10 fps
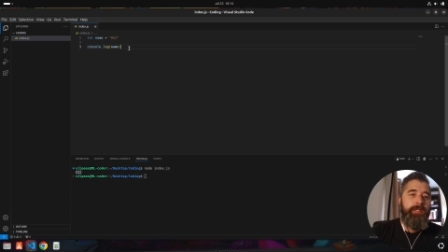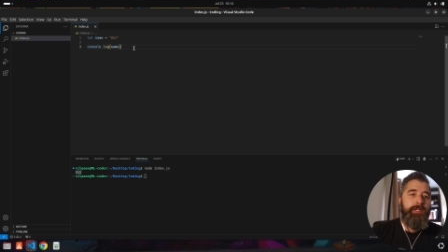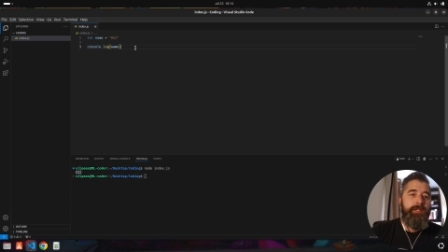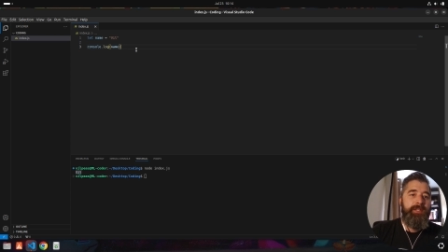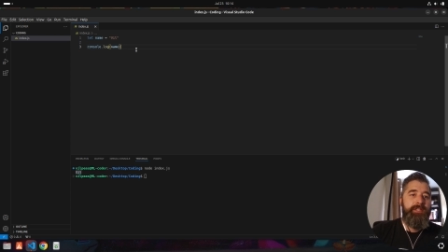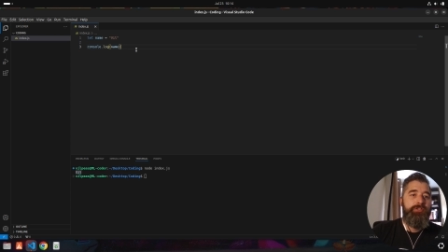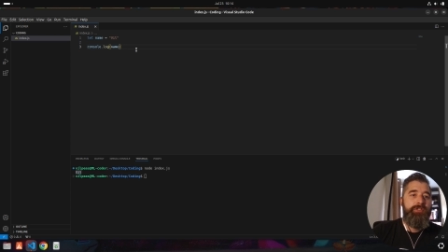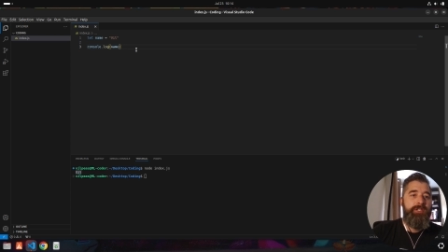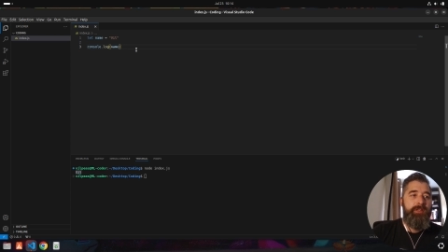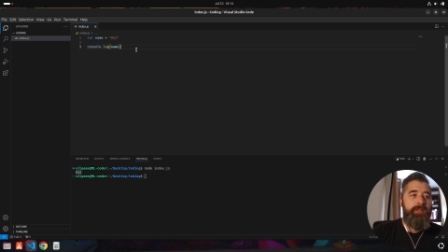Now the
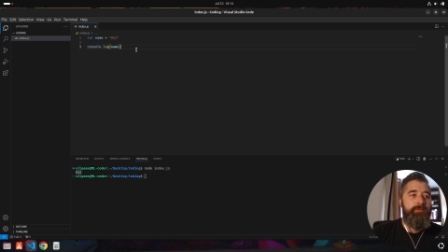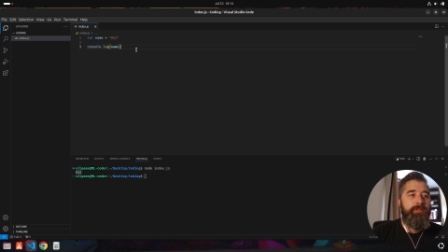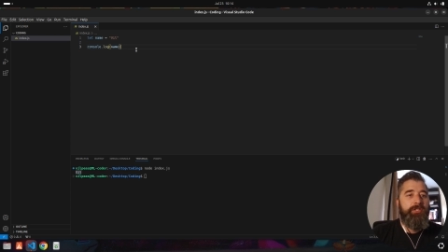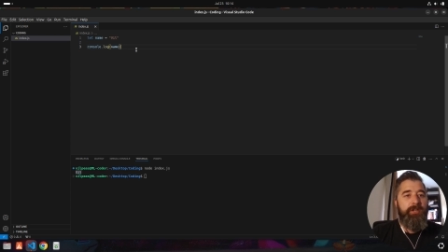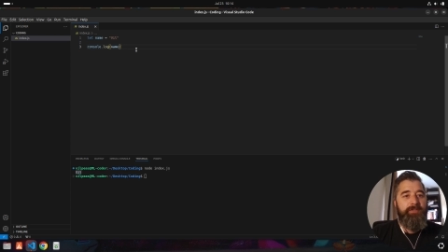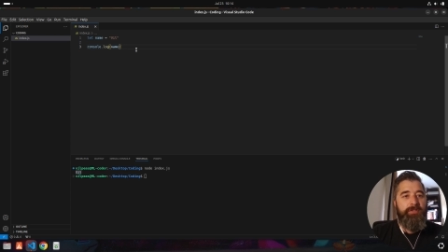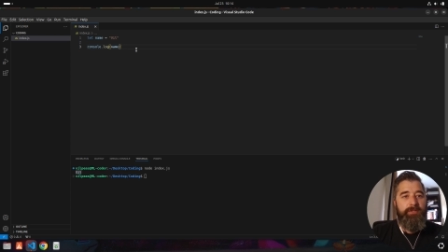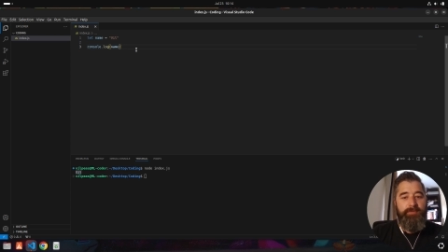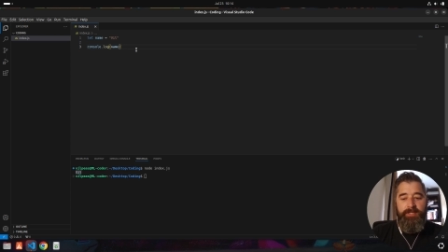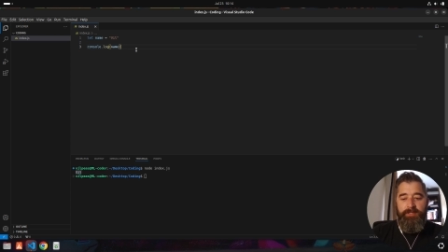interesting thing with
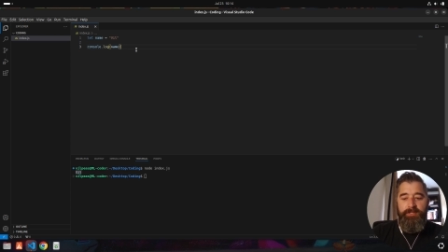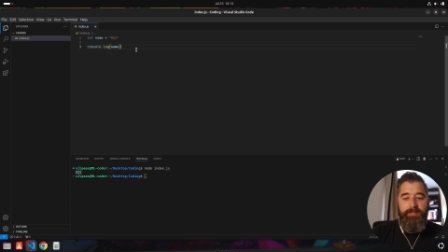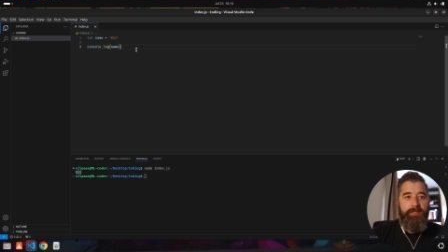JavaScript is,